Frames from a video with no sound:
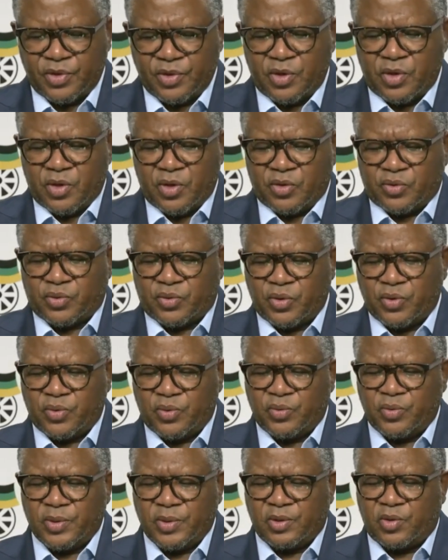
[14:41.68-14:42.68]
So
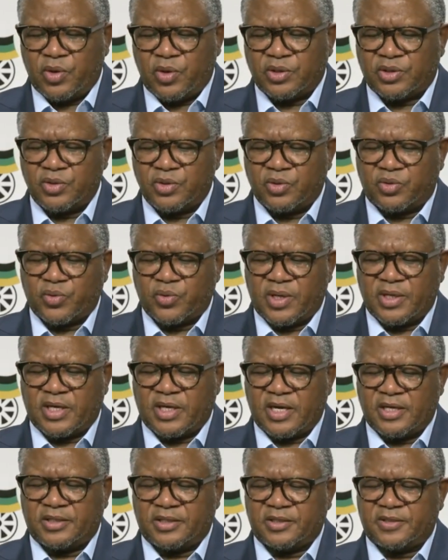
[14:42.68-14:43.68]
we'll continue to
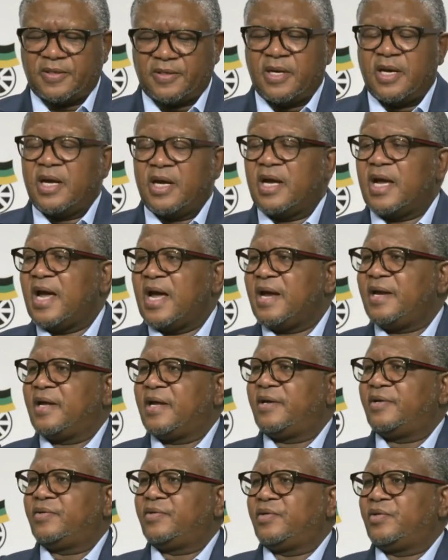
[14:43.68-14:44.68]
engage. And
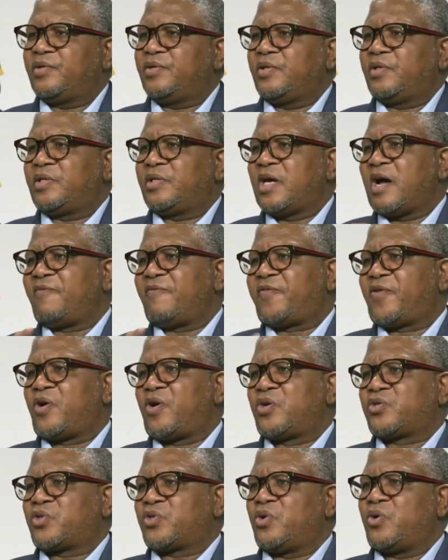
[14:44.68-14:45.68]
there are
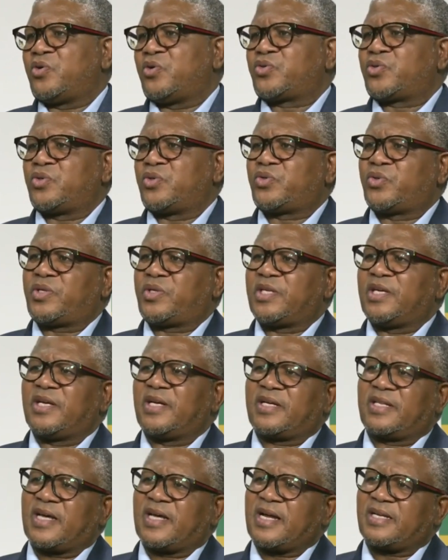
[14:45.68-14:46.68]
flaws also to think
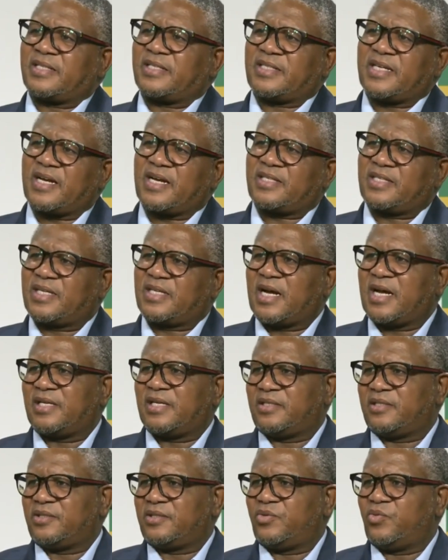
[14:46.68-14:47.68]
that tactically,
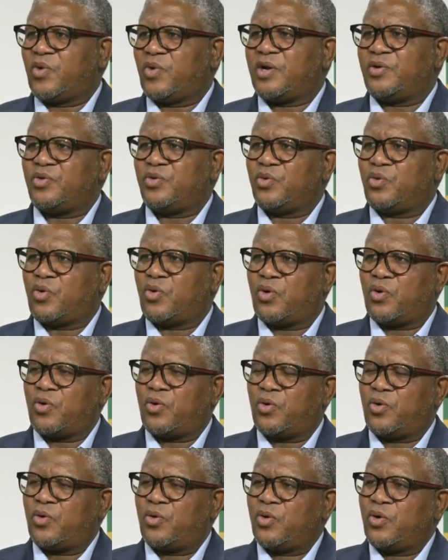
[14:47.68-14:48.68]
when you
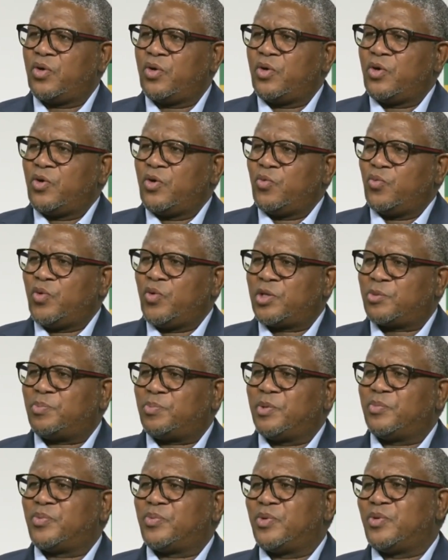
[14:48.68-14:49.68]
go with
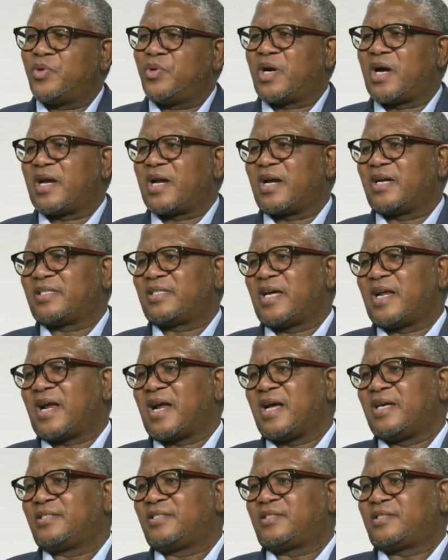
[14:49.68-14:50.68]
people you
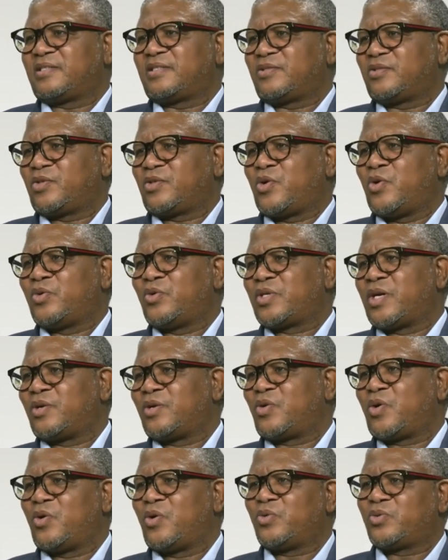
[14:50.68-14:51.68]
characterize, quote
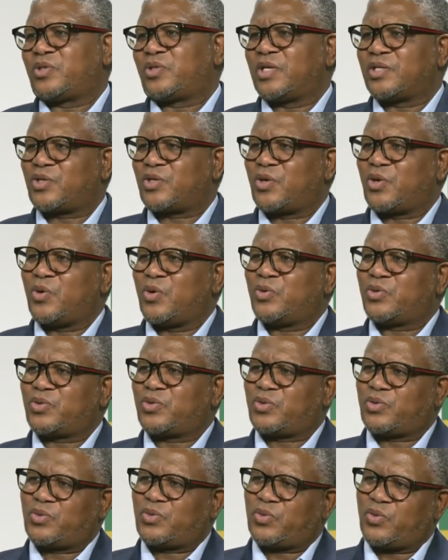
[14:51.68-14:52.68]
unquote, as close
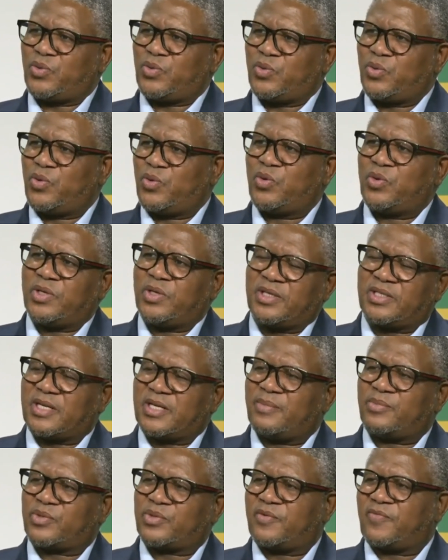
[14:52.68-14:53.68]
to you in
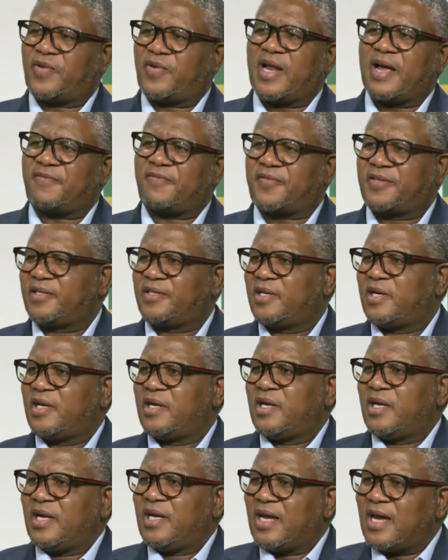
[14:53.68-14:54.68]
terms of left,
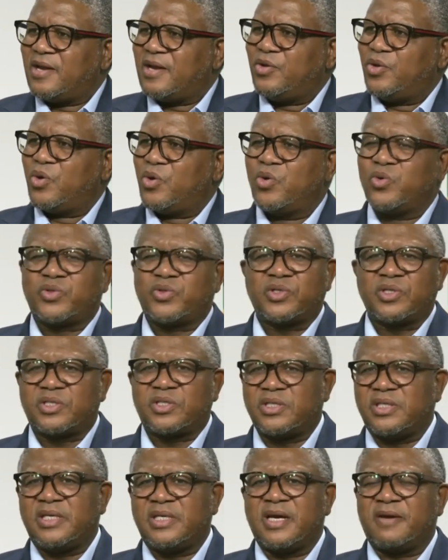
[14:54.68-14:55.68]
and those is
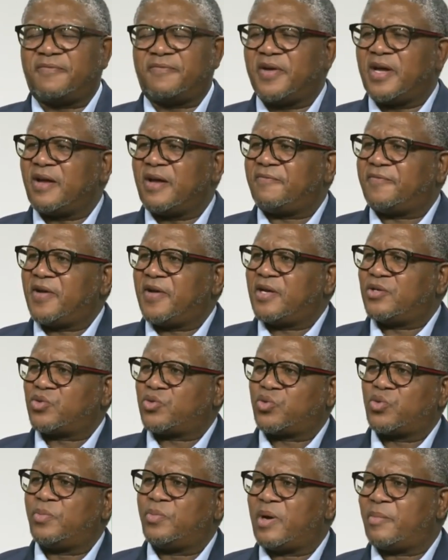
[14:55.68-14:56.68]
EFF and
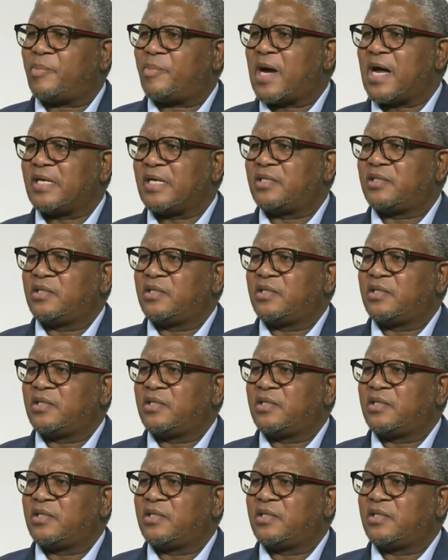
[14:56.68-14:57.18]
Zuma party,